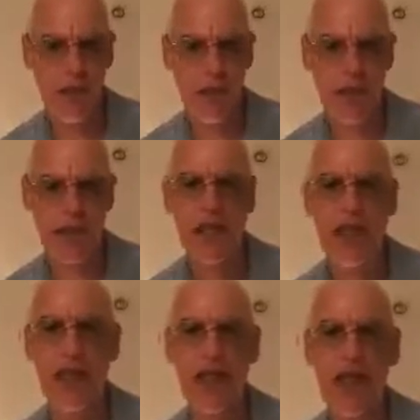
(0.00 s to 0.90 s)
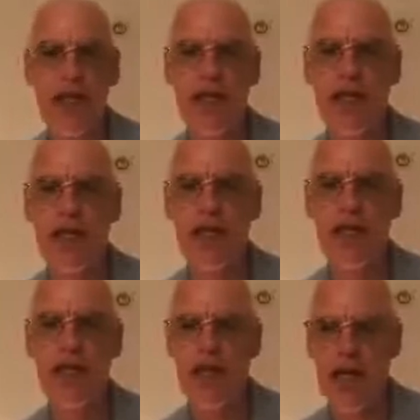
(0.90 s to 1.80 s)
and
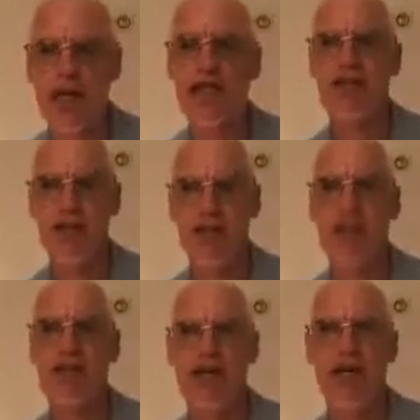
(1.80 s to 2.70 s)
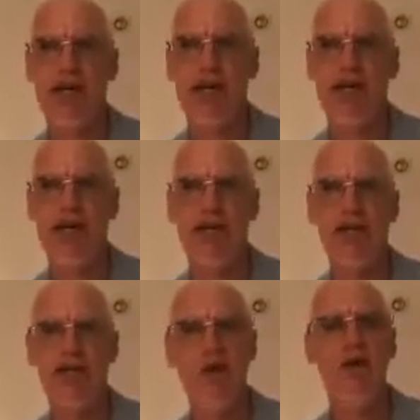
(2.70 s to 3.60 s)
he's a very interesting guy. He's
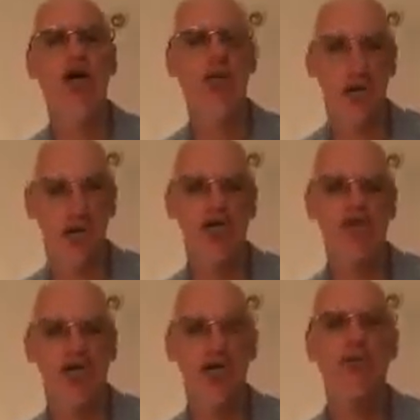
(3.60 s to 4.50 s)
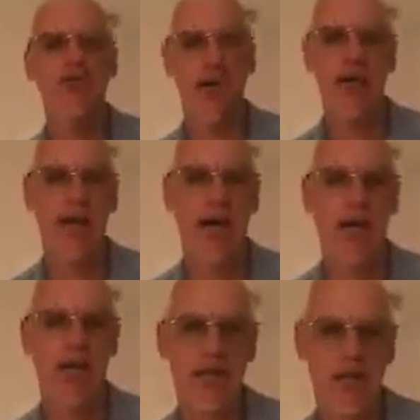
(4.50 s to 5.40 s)
actually worked with Mick Strassman in the past